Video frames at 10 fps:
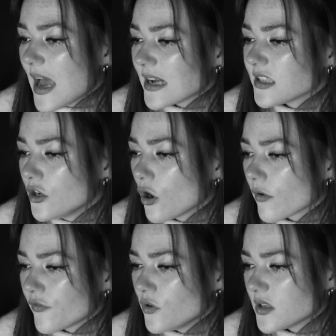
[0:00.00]
had he
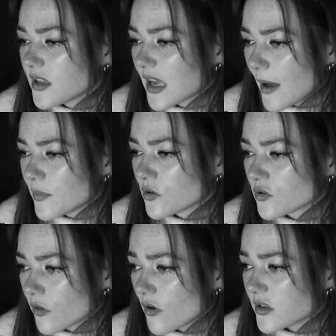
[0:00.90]
not refuted the
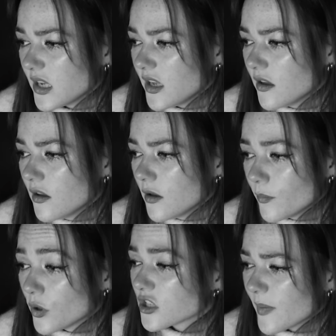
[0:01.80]
capital's authority?
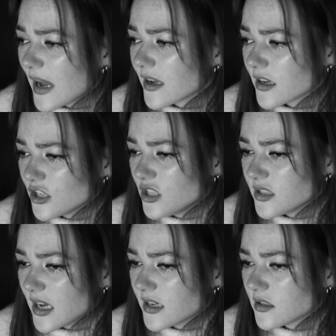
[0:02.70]
Pushed back, as she
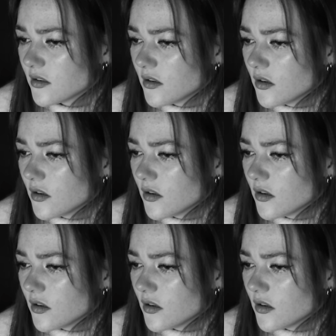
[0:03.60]
said?